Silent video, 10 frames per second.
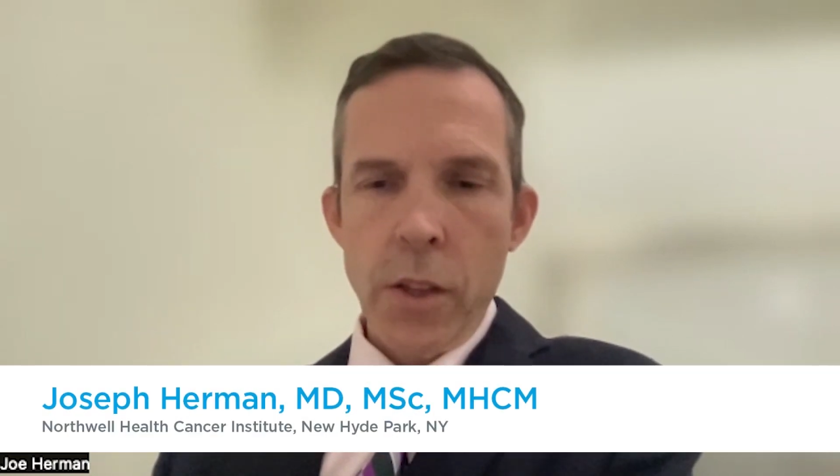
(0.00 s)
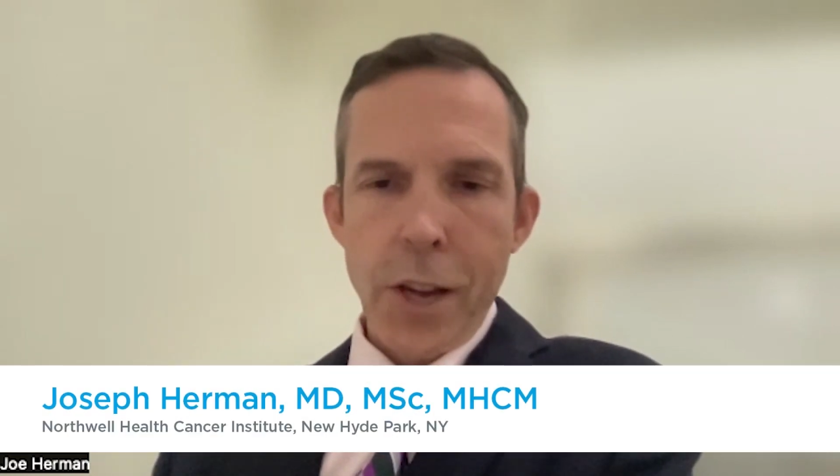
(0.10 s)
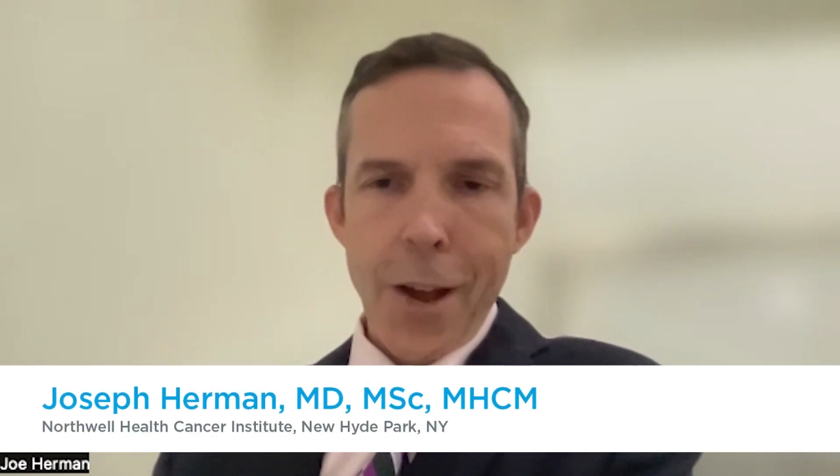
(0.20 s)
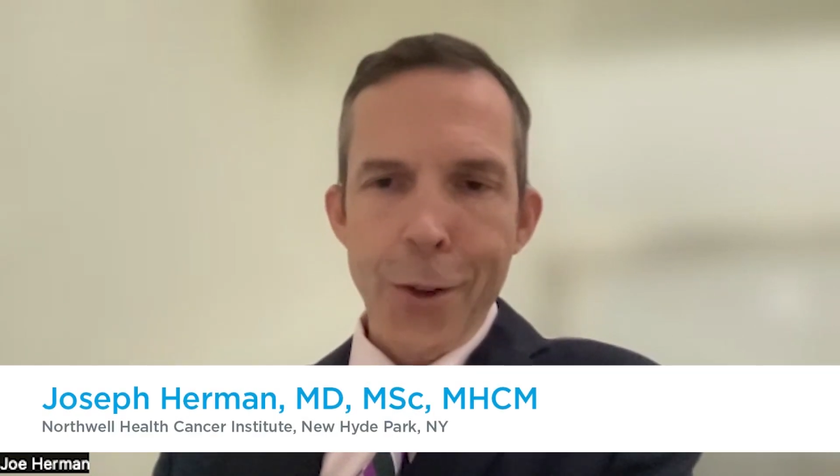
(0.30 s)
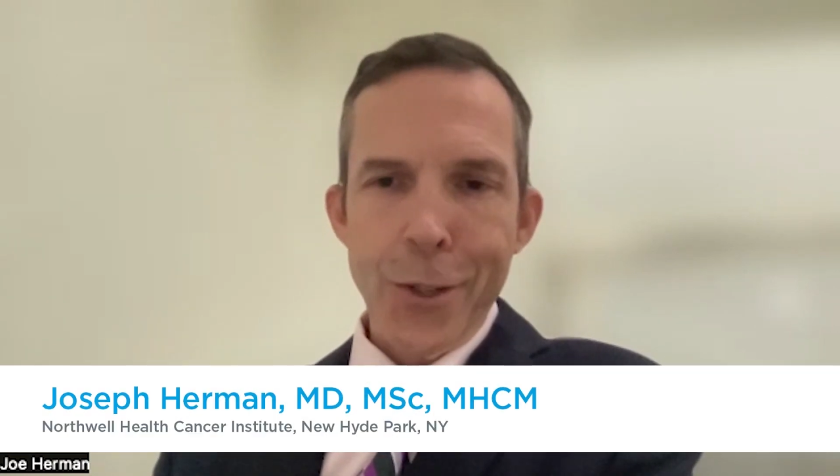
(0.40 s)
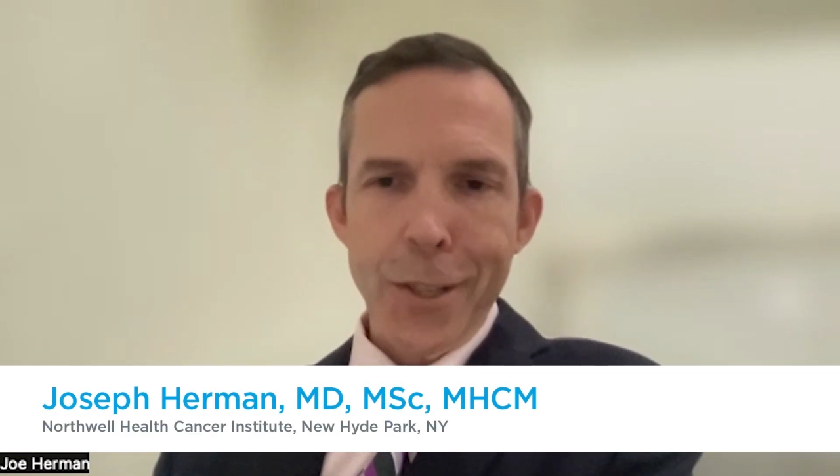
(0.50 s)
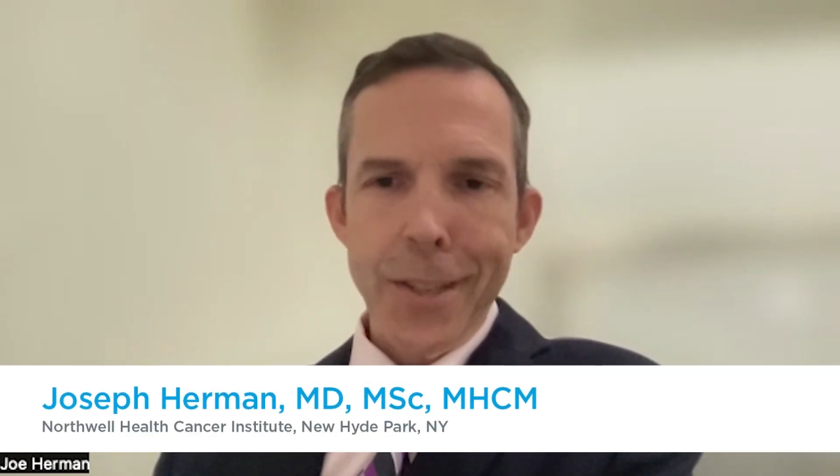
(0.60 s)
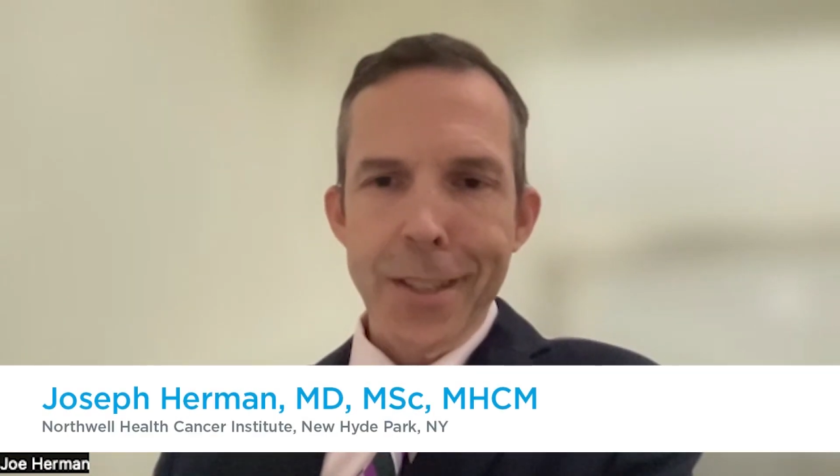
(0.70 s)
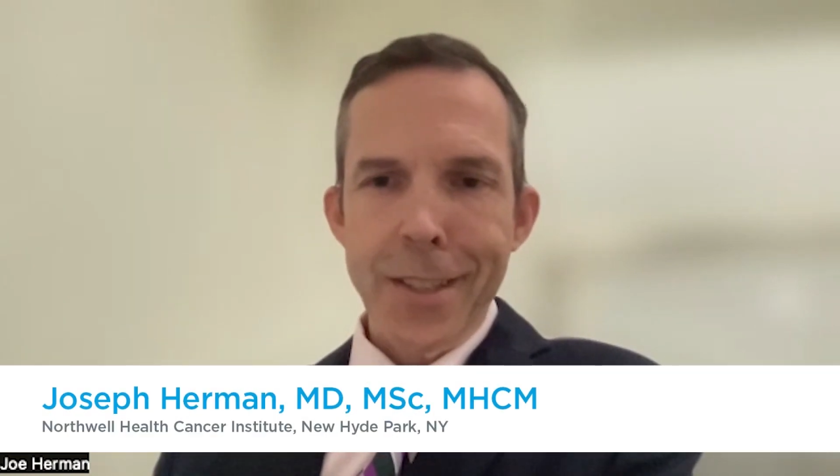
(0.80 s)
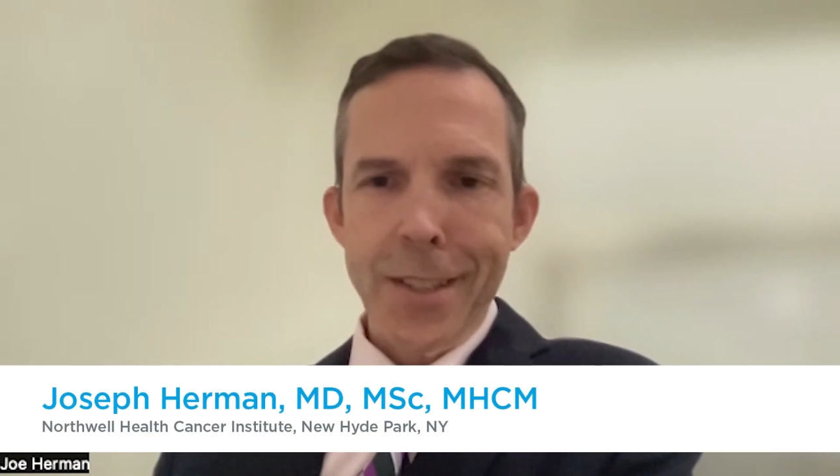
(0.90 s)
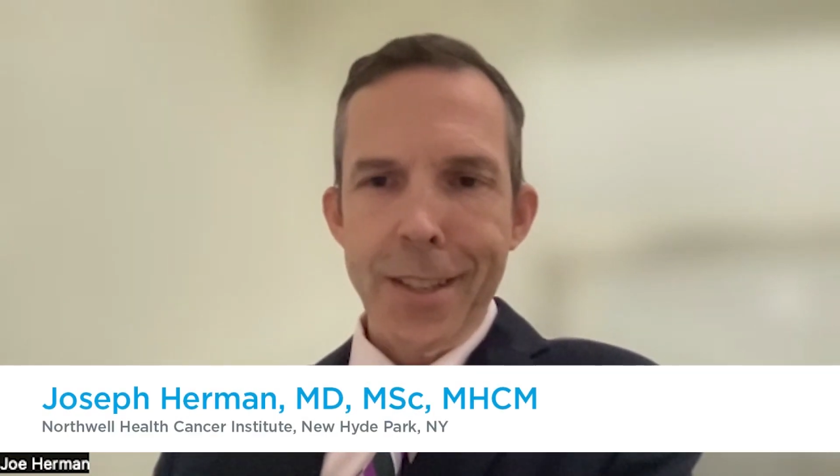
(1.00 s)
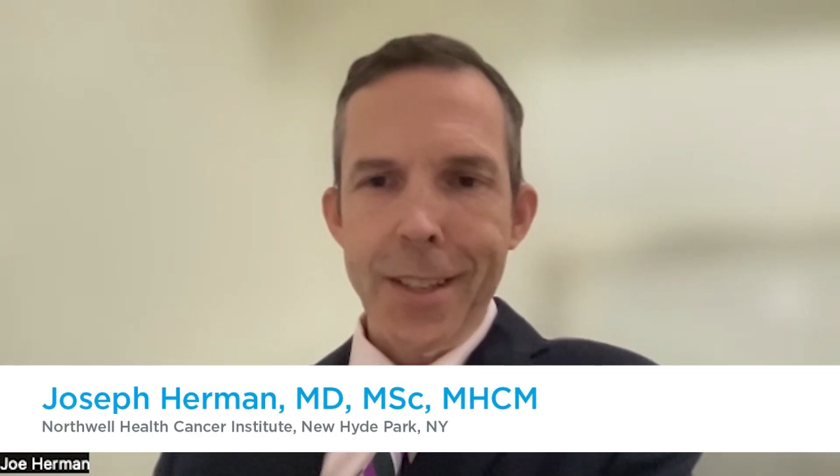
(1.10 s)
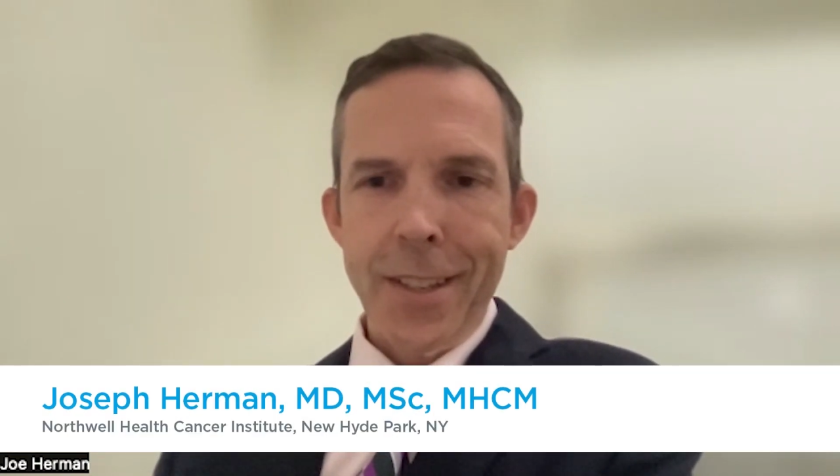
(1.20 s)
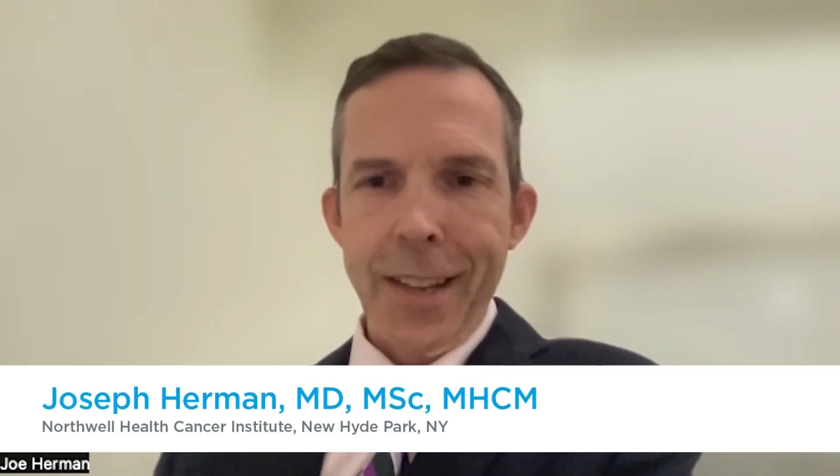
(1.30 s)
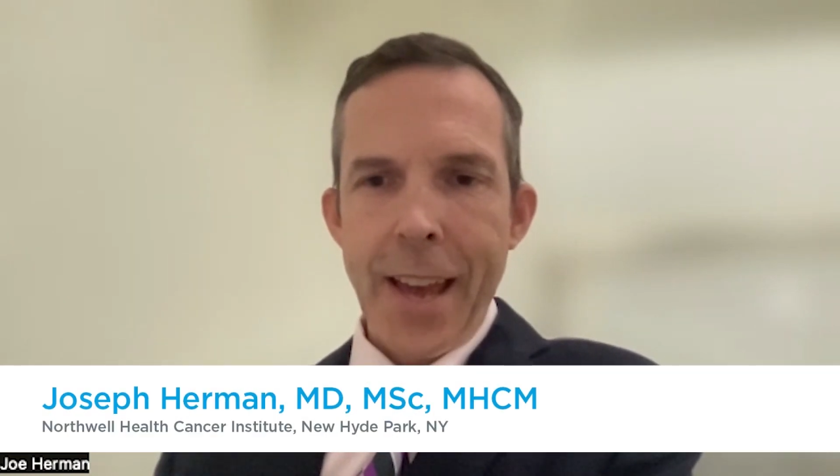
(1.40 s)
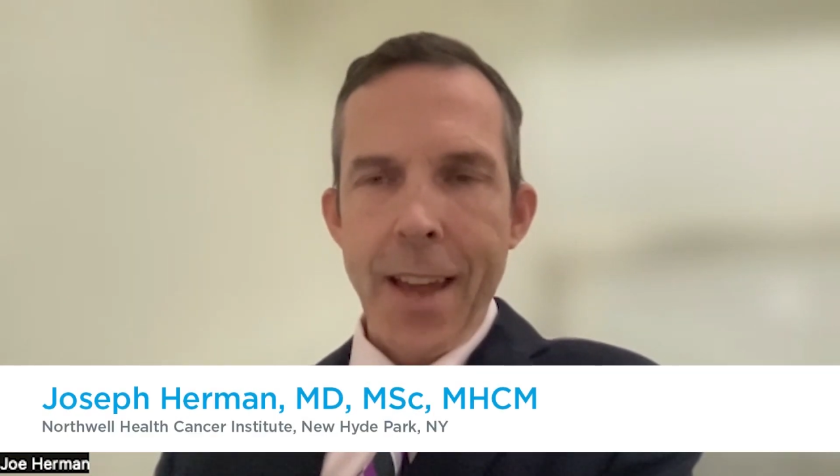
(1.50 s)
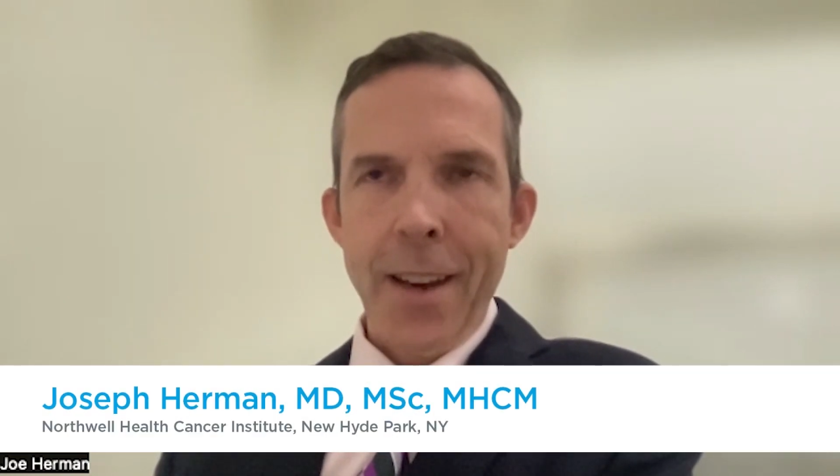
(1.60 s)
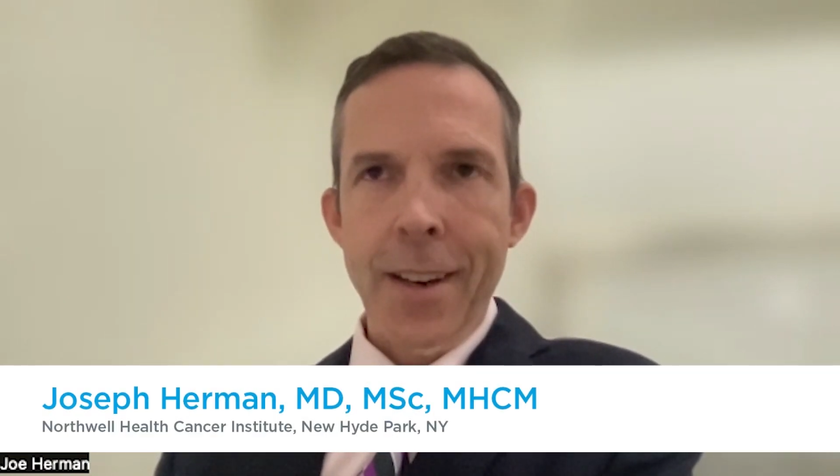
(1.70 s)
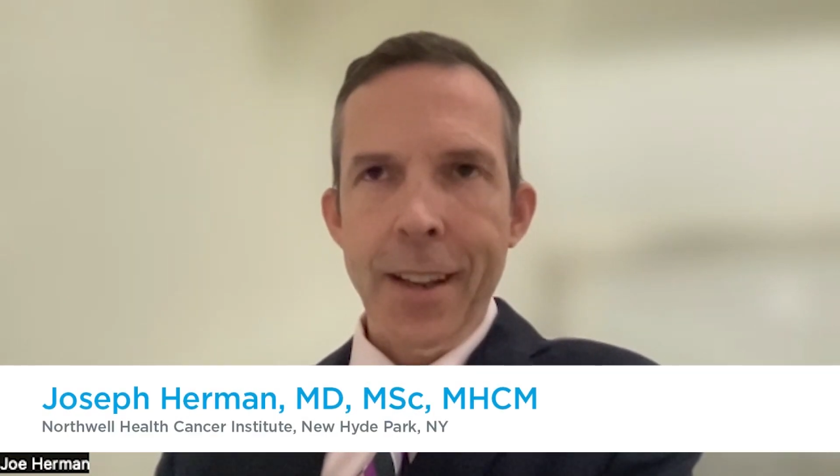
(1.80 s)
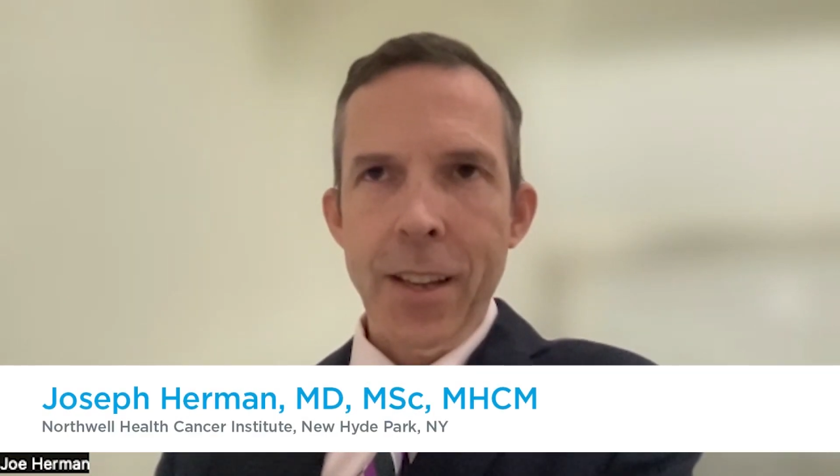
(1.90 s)
challenges
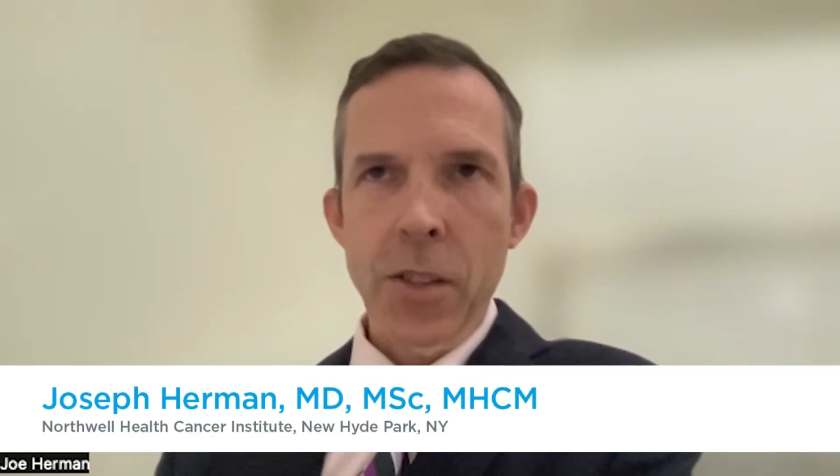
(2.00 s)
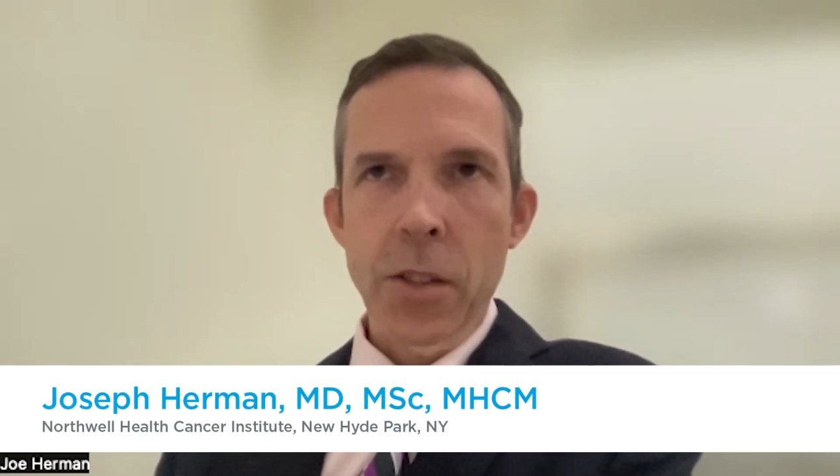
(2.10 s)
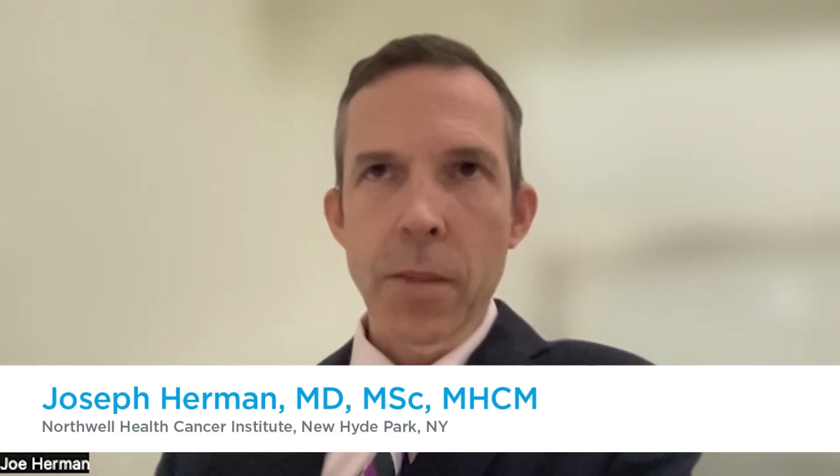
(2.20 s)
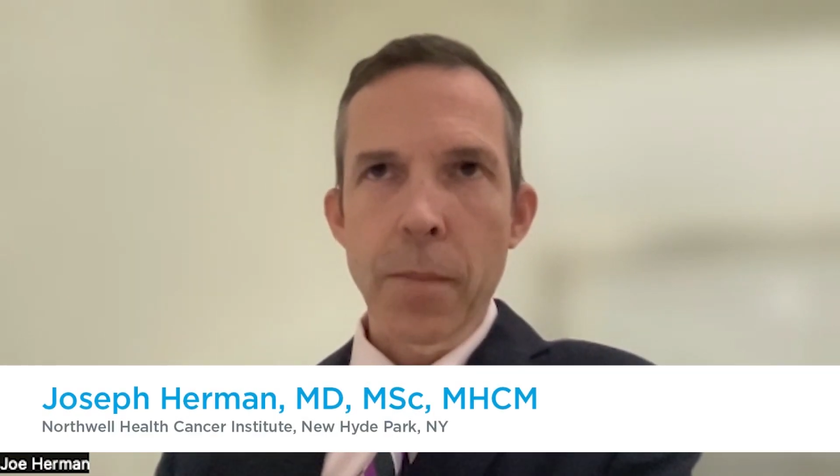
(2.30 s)
is